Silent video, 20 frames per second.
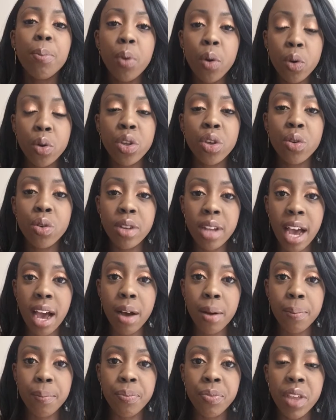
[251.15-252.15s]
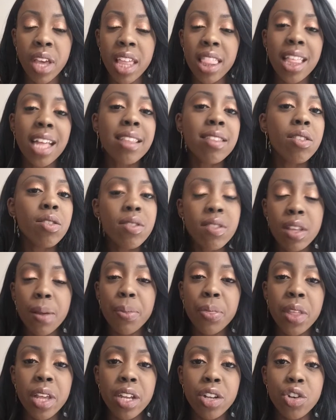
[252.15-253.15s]
pull you down. That's not
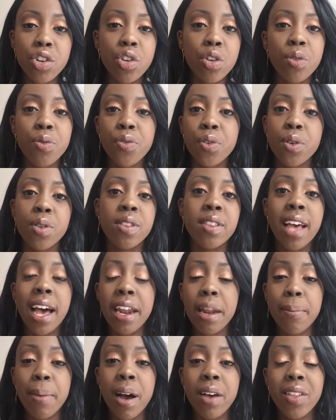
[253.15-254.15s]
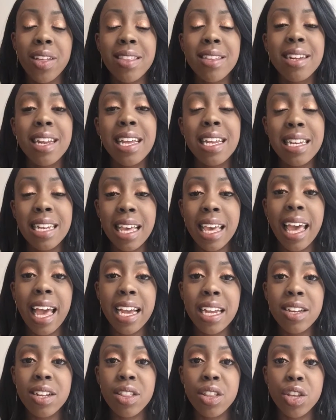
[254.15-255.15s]
something to feel sad about. That's an
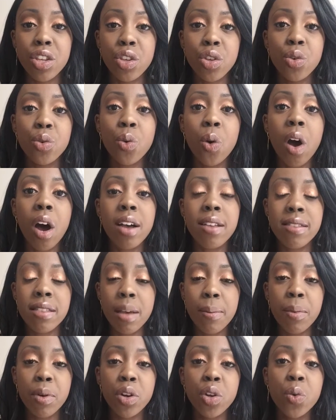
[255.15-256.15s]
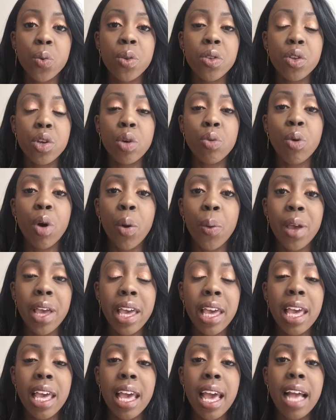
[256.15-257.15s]
indicator that you are someone who is
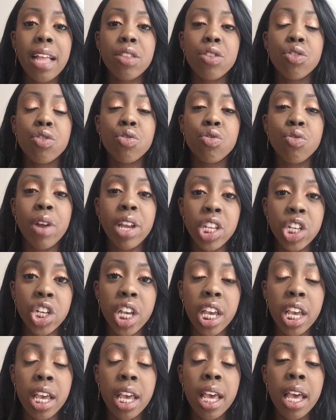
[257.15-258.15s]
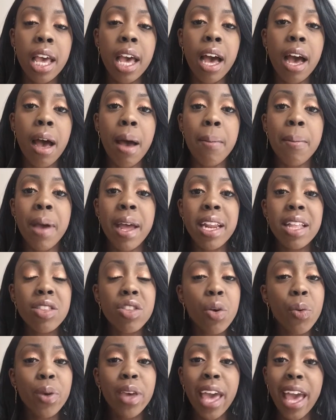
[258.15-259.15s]
growing and stretching, and
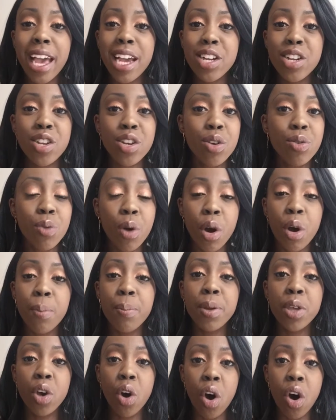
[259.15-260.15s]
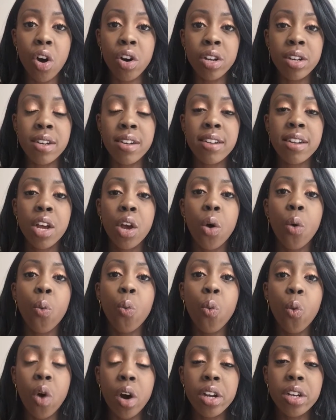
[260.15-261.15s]
it's okay to grow beyond
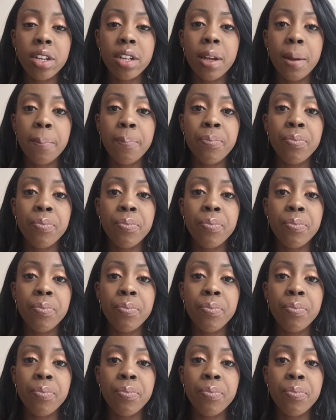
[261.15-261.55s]
what